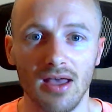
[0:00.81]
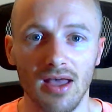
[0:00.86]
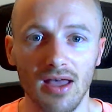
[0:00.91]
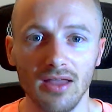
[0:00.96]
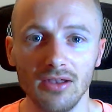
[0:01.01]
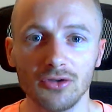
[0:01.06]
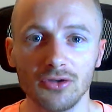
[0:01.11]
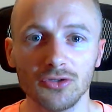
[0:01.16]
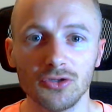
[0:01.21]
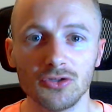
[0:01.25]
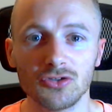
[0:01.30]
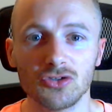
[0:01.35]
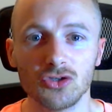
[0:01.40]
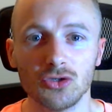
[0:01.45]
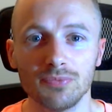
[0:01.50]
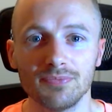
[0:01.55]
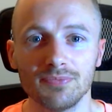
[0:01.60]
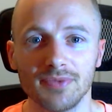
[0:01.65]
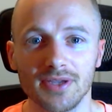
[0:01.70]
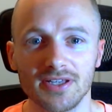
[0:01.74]
Hello
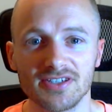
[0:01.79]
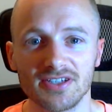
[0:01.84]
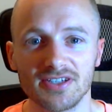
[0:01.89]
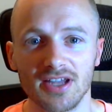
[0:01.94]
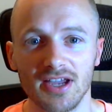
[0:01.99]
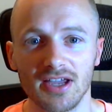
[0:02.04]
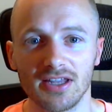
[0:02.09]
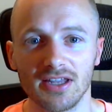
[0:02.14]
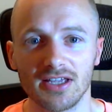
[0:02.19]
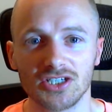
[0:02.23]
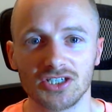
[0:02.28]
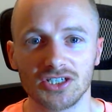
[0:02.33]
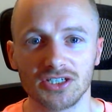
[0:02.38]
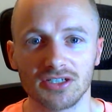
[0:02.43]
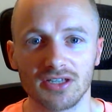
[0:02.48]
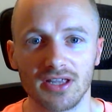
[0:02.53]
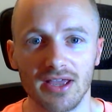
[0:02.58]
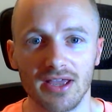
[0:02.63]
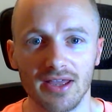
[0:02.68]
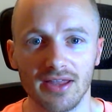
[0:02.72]
YouTube, it's
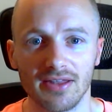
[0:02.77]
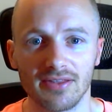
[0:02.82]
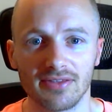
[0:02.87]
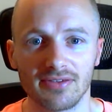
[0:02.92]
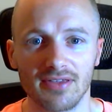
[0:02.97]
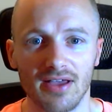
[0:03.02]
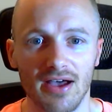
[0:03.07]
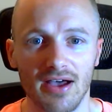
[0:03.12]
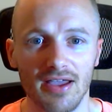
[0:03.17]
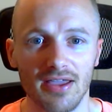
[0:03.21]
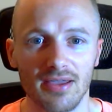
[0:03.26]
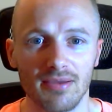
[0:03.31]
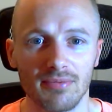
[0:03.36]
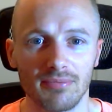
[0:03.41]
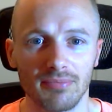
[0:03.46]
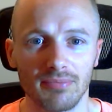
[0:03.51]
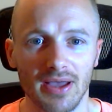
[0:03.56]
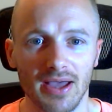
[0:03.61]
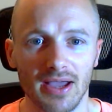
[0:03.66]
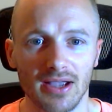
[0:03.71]
Annihilation and I am
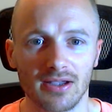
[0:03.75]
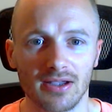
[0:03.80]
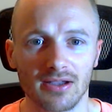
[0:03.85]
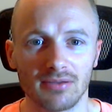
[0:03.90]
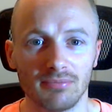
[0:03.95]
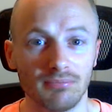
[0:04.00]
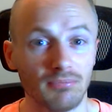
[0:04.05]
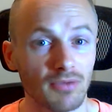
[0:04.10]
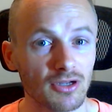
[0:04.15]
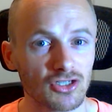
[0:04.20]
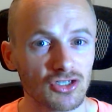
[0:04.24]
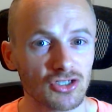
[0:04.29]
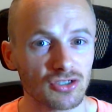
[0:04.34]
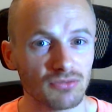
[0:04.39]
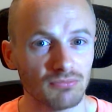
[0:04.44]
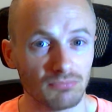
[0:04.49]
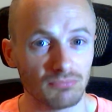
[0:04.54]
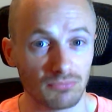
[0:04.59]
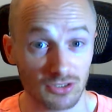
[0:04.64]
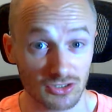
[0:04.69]
back much
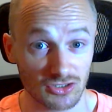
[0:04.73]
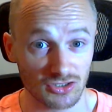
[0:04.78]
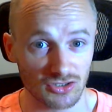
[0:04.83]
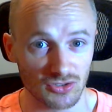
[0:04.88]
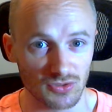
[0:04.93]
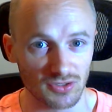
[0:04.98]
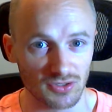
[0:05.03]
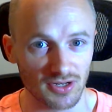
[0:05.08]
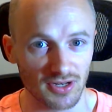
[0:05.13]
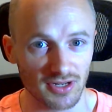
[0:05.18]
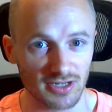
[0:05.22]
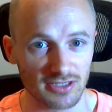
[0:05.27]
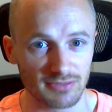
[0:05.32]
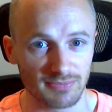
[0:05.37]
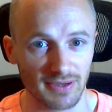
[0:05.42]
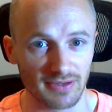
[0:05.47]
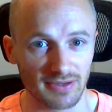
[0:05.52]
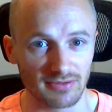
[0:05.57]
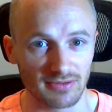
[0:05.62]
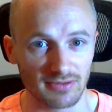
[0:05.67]
sooner than
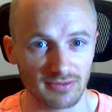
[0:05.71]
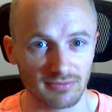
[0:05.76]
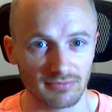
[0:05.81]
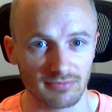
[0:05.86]
expected.